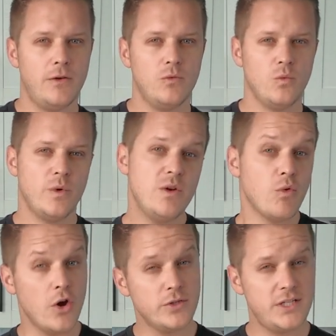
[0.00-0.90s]

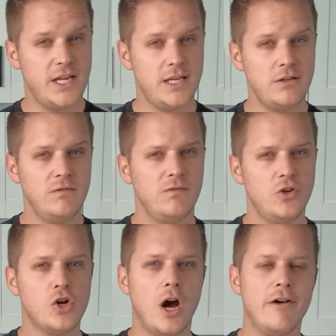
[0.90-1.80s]
re-roasting
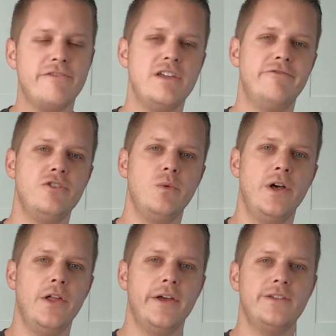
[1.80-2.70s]
your coffee, if you
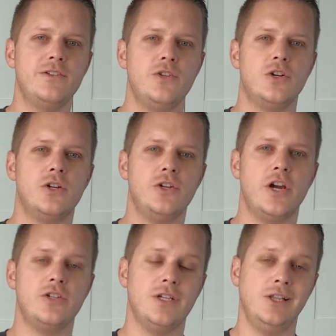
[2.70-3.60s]
will. And so you're
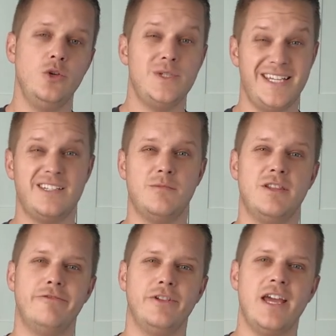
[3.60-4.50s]
actually losing some
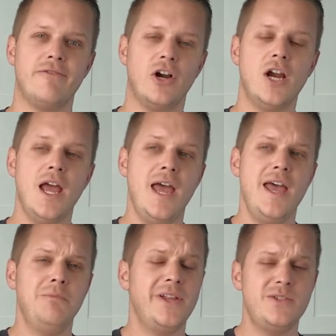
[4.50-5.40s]
of the flavor.
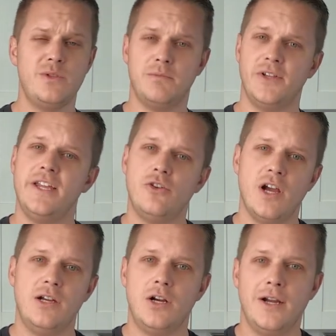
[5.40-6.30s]
Plus with a blade
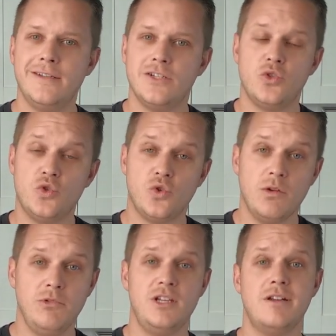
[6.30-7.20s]
grinder, it's
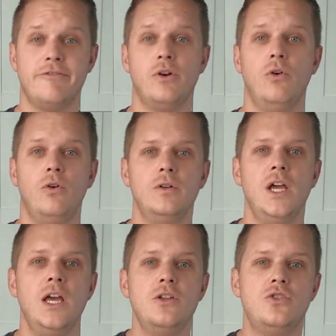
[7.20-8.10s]
extremely difficult
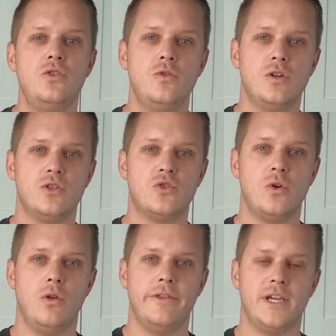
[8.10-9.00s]
to
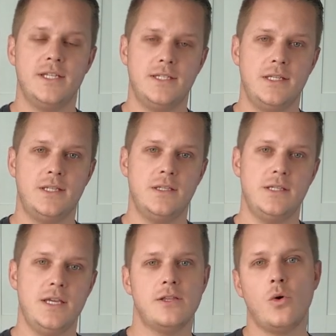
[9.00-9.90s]
control the
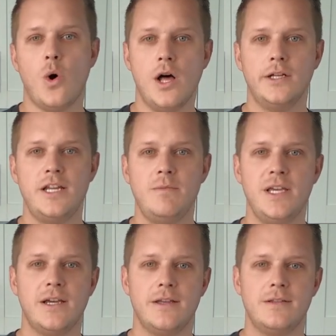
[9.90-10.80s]
consistency and the quality,
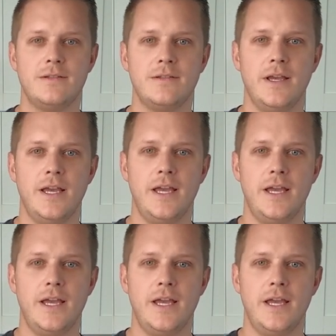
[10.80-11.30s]
because